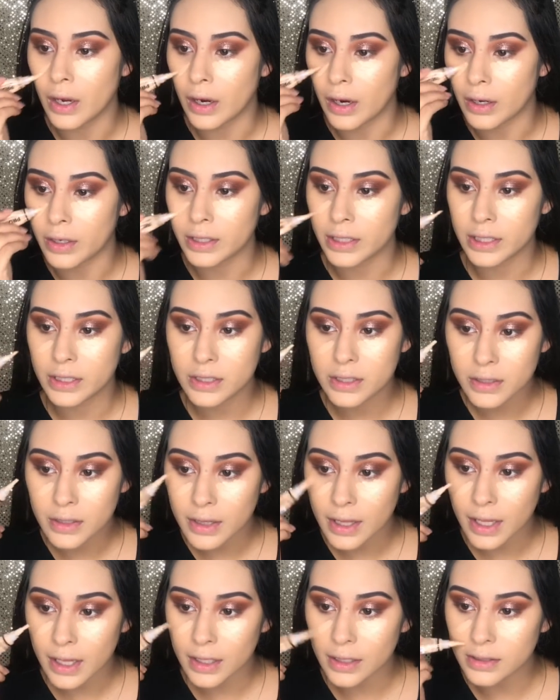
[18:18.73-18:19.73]
aren't into
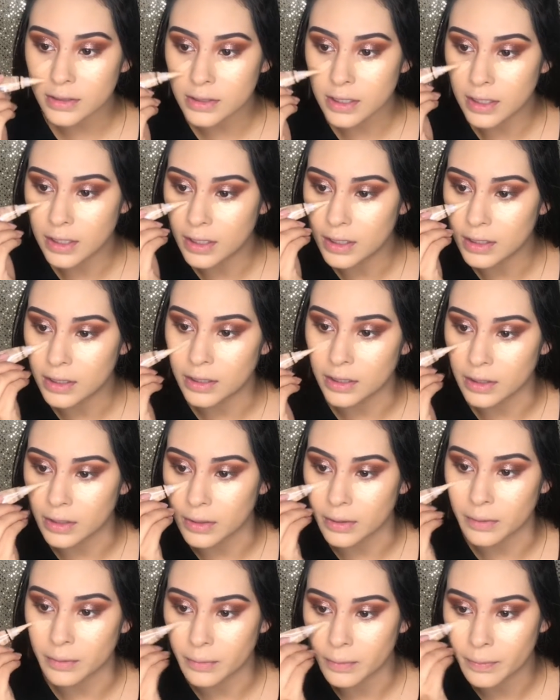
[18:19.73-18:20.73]
that, you
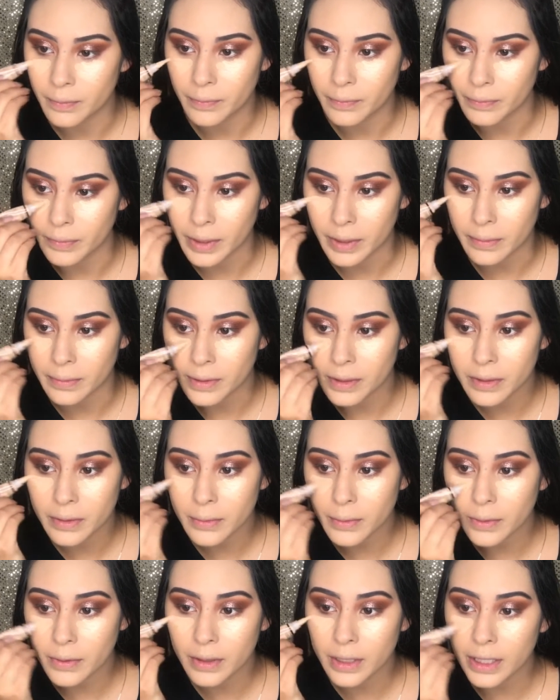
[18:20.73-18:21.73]
know, maybe
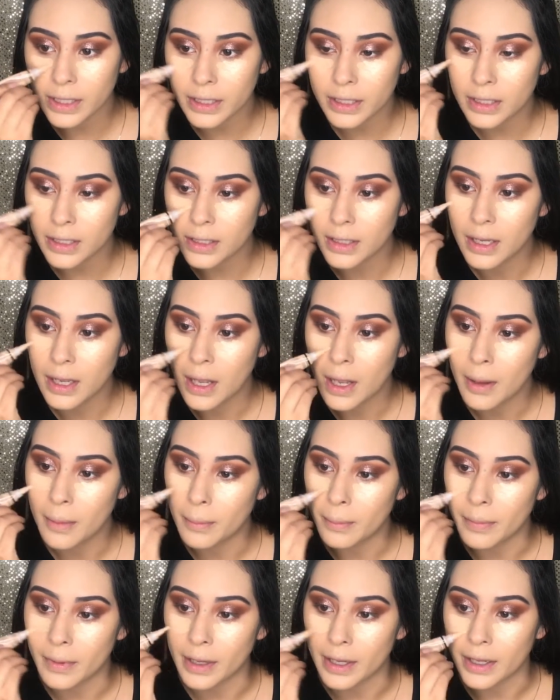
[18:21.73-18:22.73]
you won't like it.
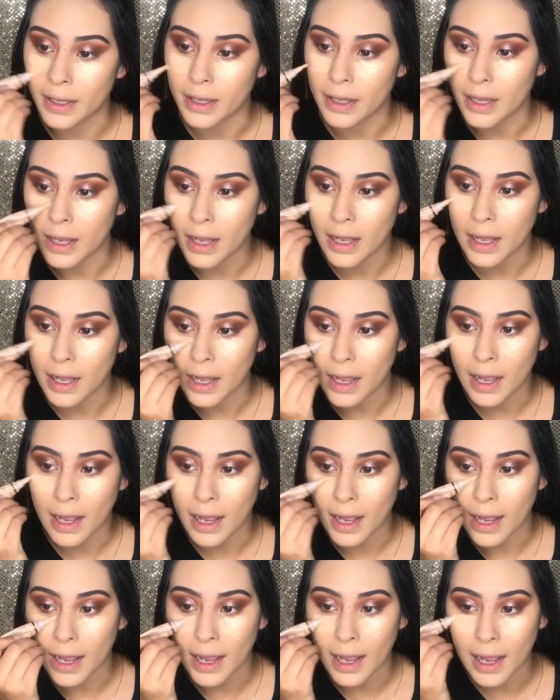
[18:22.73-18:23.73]
But
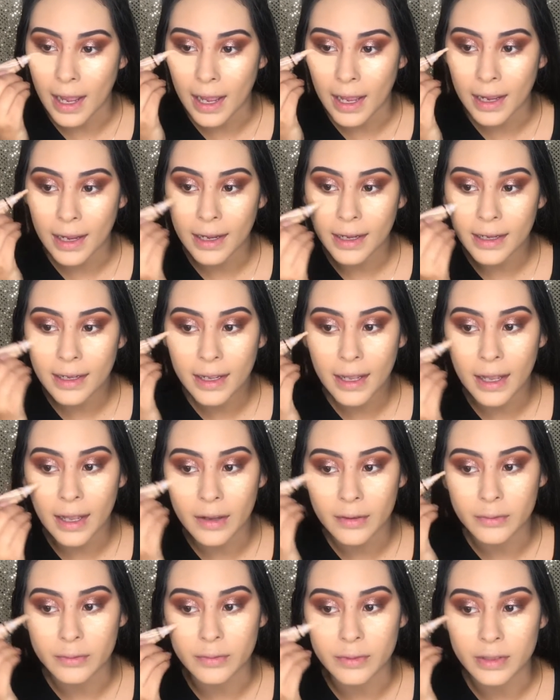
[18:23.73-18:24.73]
I
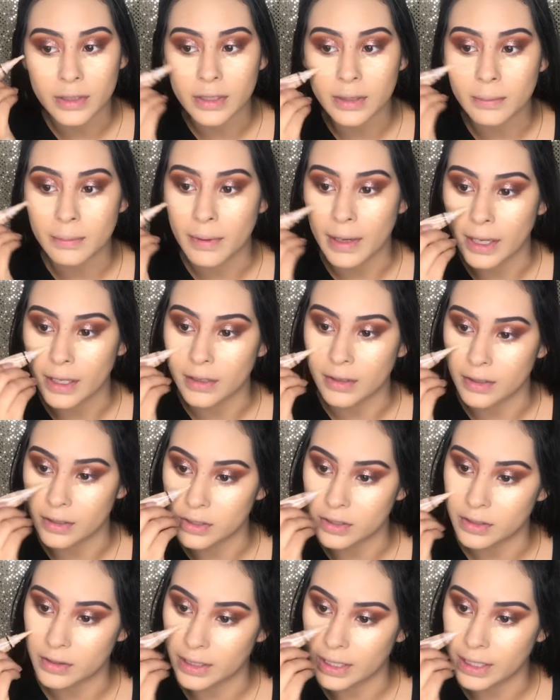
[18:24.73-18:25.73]
have really bad
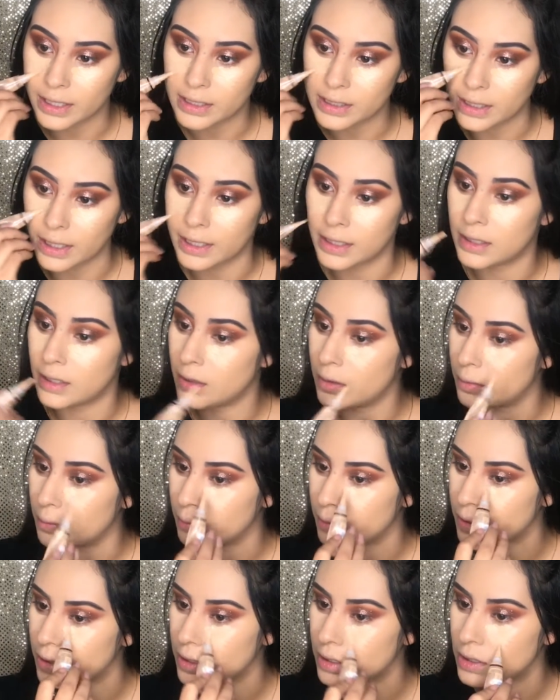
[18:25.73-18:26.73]
under eye, like
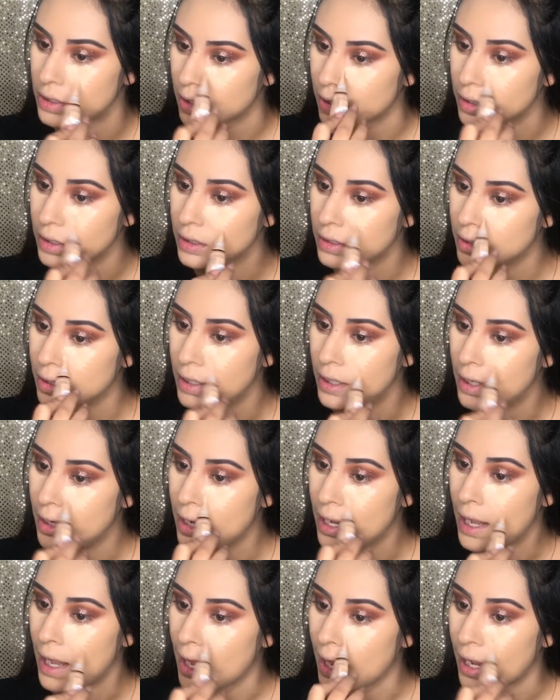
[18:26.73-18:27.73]
really dark,
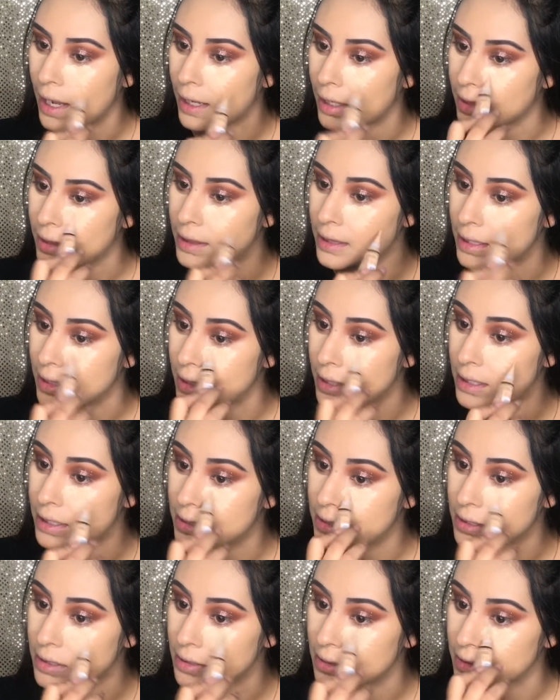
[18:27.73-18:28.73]
and
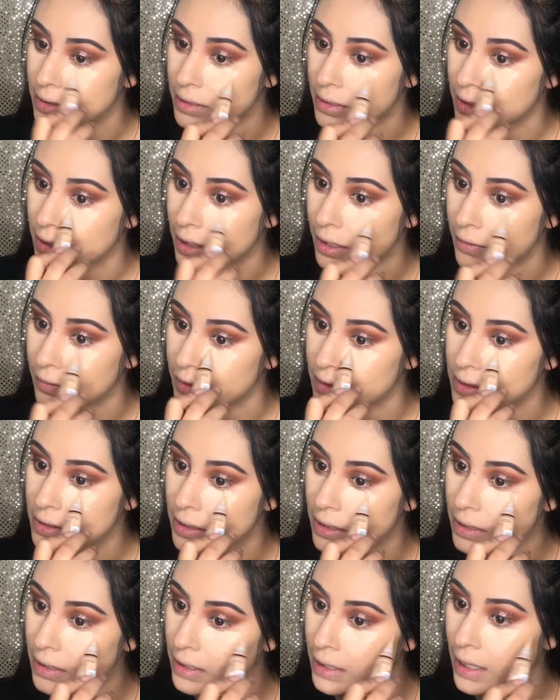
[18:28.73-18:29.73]
this seriously covers
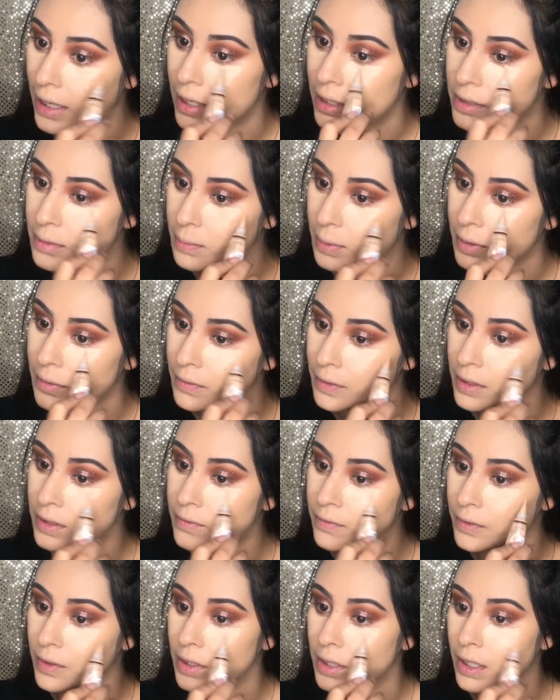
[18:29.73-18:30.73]
it. It's
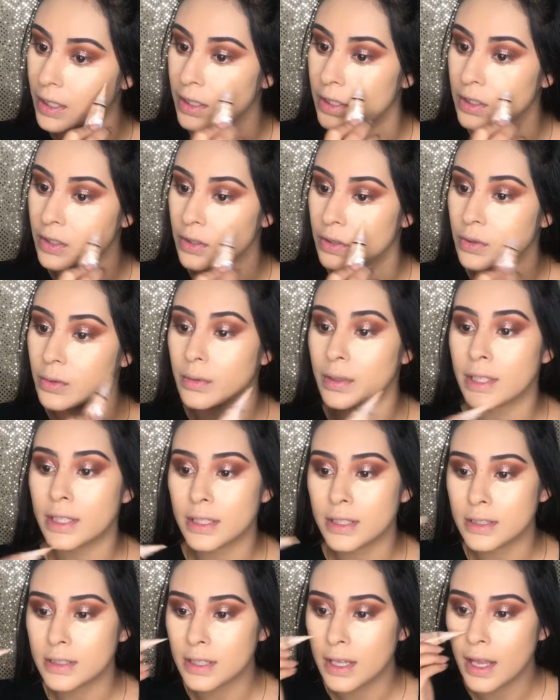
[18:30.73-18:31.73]
perfect for cutting your
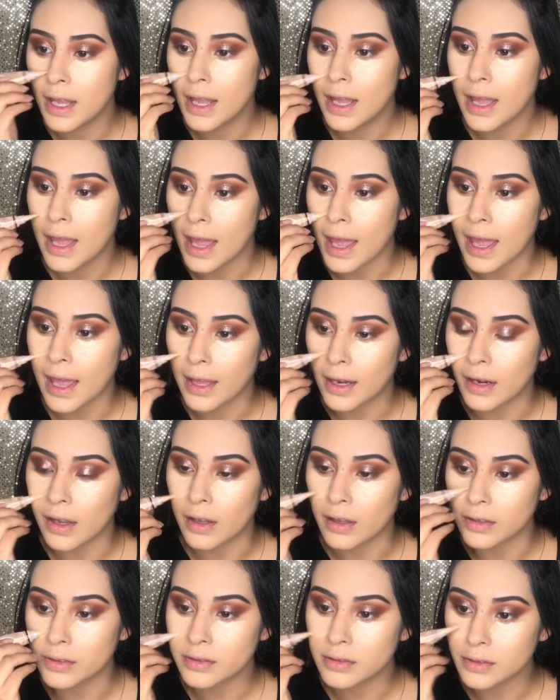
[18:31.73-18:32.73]
crease, and
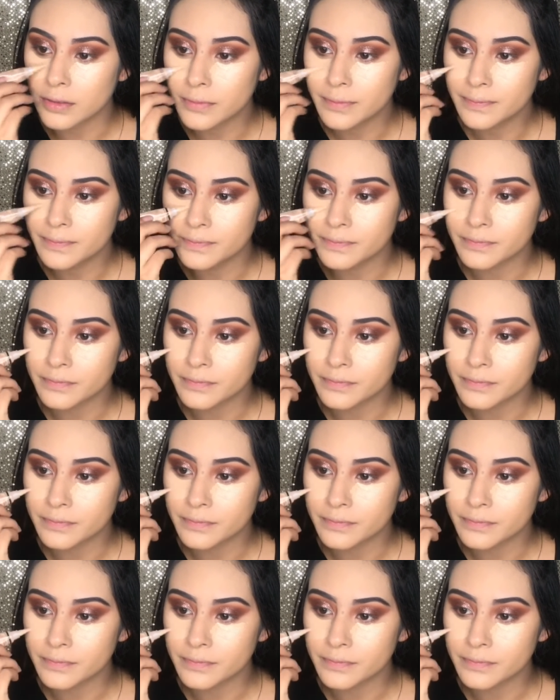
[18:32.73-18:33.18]
also